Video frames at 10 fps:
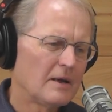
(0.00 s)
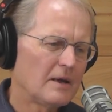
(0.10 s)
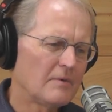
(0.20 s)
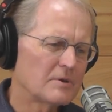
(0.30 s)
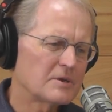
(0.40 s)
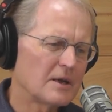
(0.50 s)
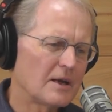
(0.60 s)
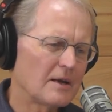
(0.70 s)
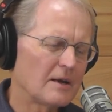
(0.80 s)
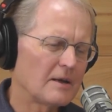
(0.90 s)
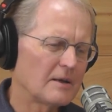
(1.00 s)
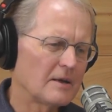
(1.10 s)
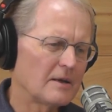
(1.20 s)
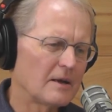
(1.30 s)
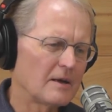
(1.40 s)
he was saying uh,
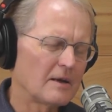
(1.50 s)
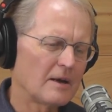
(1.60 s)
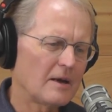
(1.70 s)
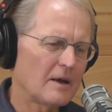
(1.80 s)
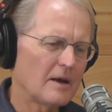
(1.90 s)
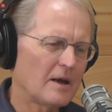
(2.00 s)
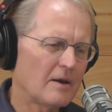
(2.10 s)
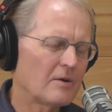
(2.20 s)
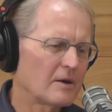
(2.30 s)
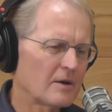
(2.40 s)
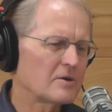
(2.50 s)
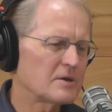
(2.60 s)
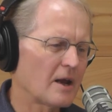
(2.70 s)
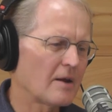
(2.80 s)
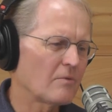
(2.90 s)
that he he couldn't
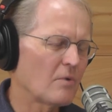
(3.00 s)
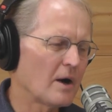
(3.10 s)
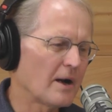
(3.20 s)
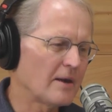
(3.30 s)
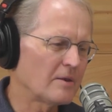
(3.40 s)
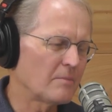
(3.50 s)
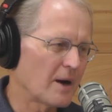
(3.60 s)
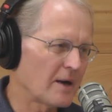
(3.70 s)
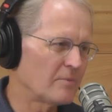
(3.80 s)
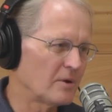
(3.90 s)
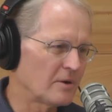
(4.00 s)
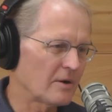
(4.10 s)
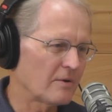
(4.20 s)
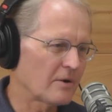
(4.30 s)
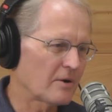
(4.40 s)
understand why the Bible
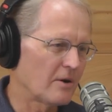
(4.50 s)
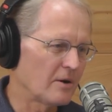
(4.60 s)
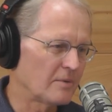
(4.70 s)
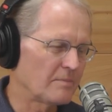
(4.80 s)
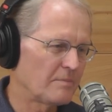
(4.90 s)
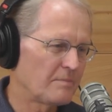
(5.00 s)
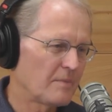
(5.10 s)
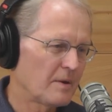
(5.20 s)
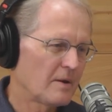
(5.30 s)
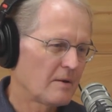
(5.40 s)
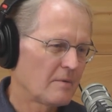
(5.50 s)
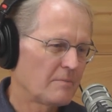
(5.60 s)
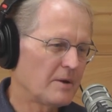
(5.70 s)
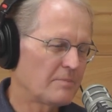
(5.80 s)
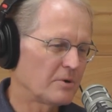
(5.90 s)
called
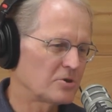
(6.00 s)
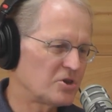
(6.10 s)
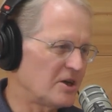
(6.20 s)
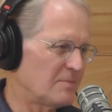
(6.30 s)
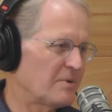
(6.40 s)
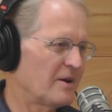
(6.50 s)
people sheep.